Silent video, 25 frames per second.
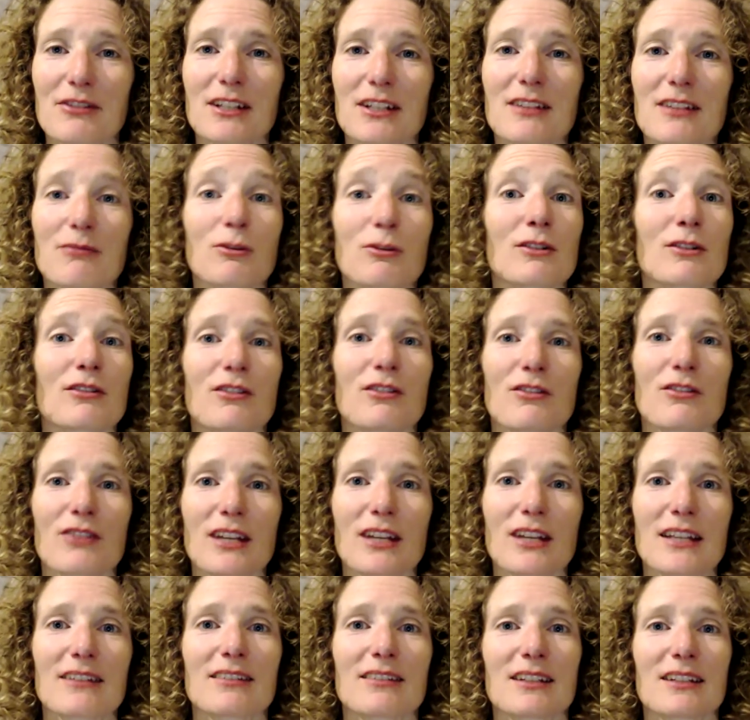That's one of the
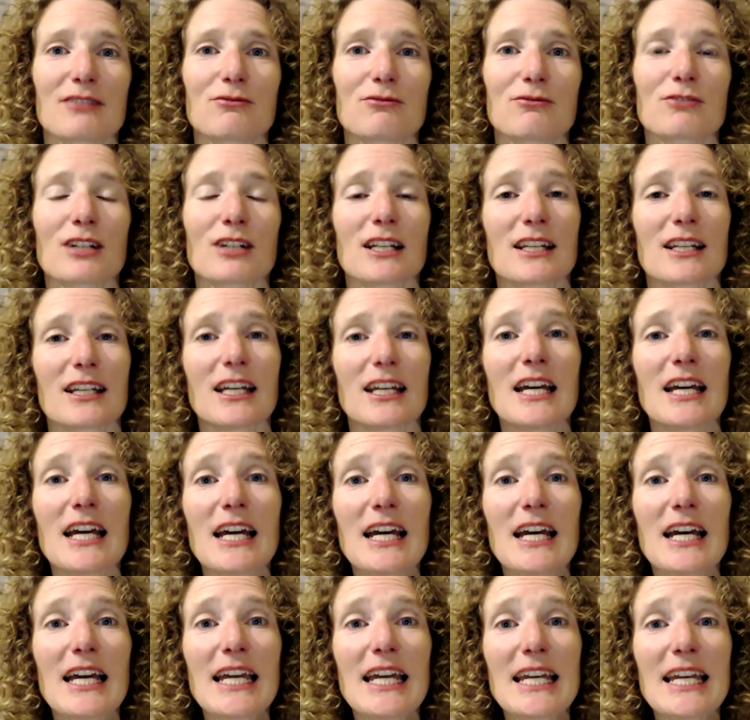things that really
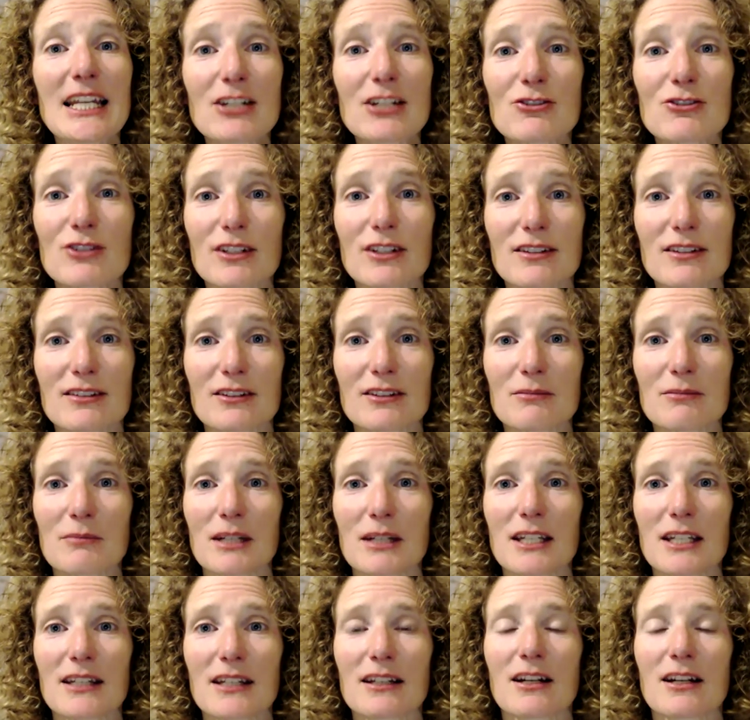interested
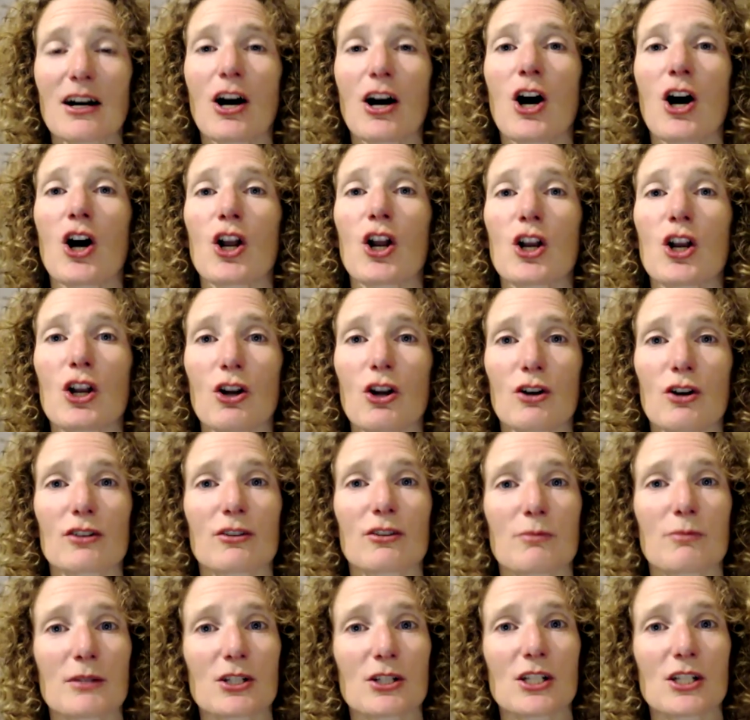me a lot,
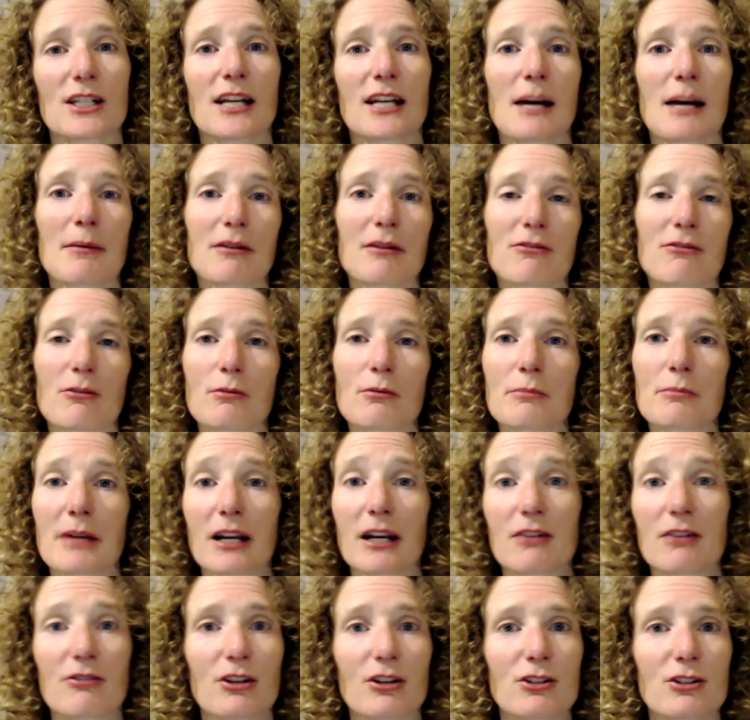especially coming from a
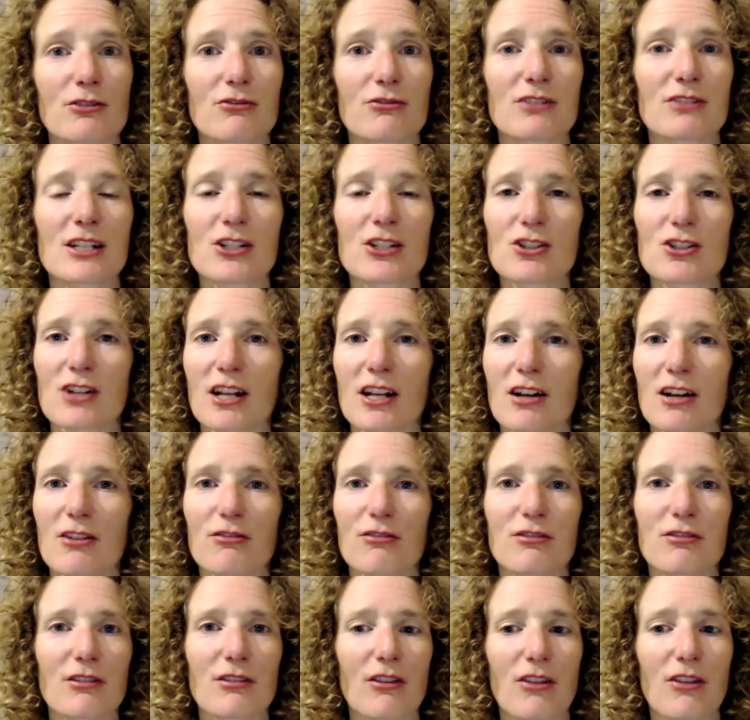background of natural
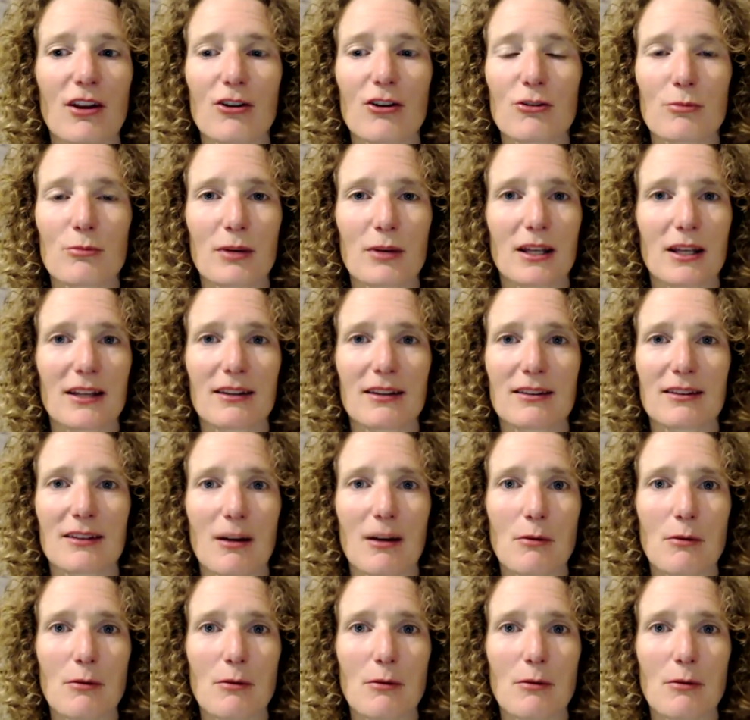health and therapies.